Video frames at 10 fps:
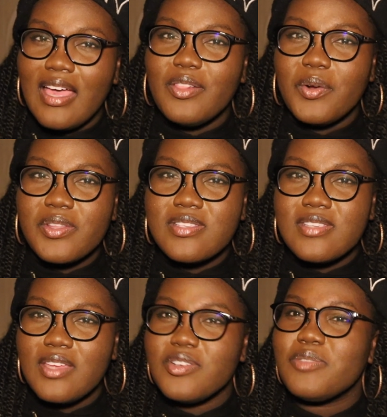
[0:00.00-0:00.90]
lower the
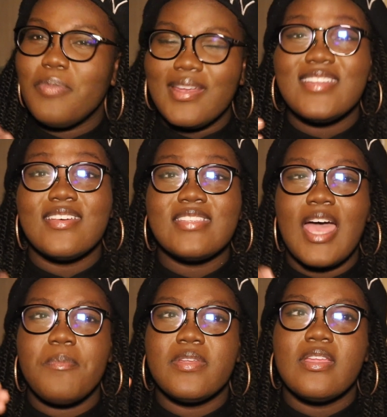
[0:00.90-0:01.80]
standards, but it does
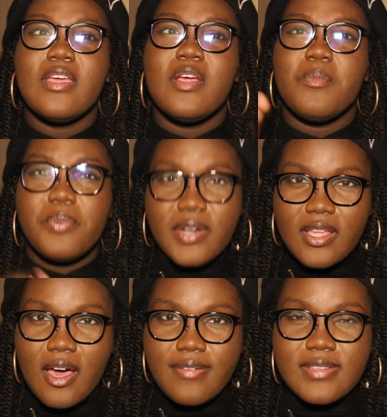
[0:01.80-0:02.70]
happen
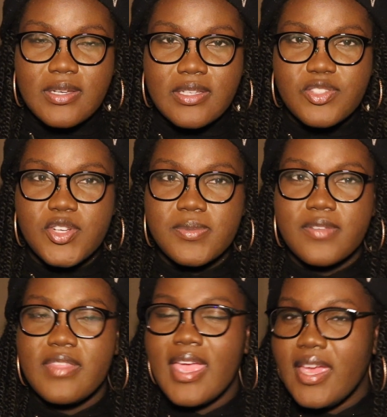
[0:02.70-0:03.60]
pretty often in terms
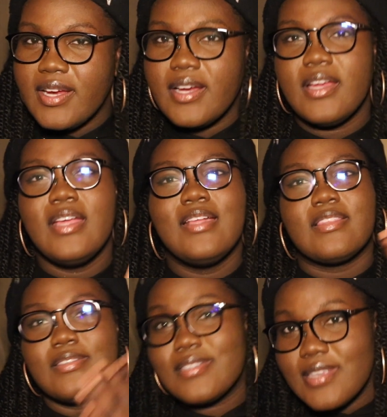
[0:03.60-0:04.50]
of the hair,
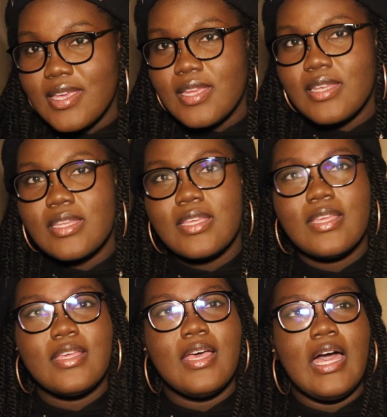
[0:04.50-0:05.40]
the skin.
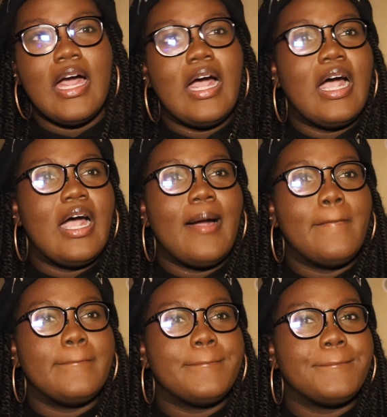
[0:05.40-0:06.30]

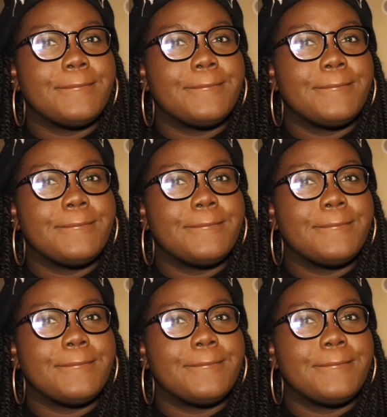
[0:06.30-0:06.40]
Yeah,